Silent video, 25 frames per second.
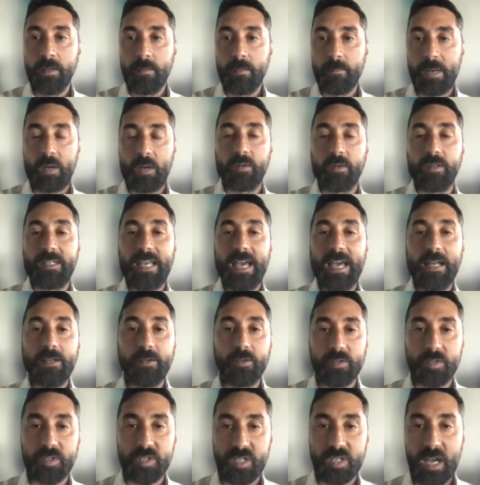But on the
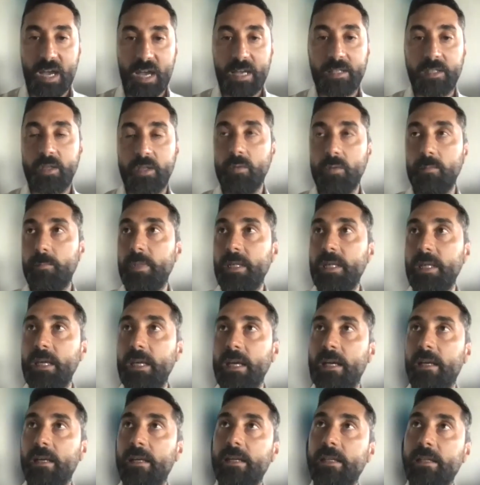other side, you
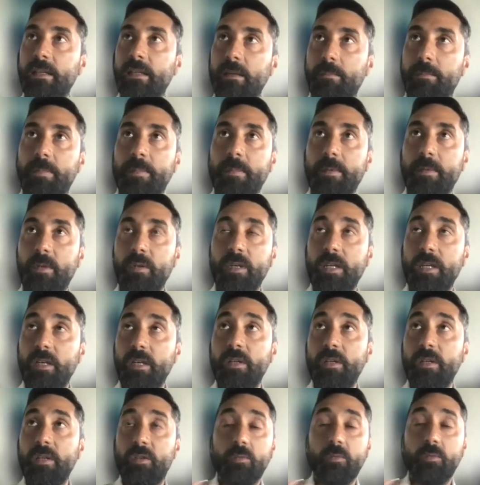
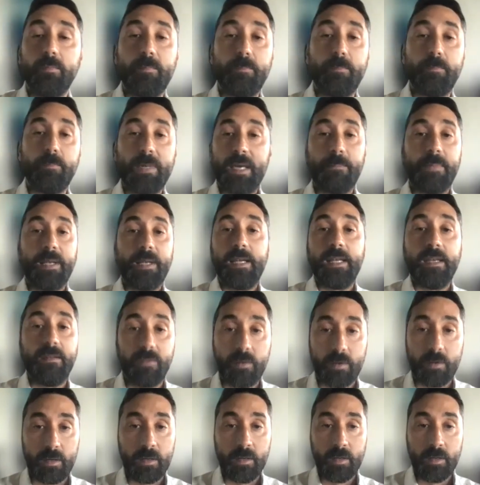need to be a
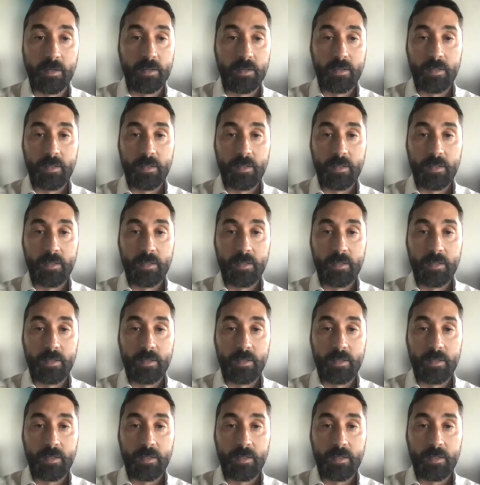believer,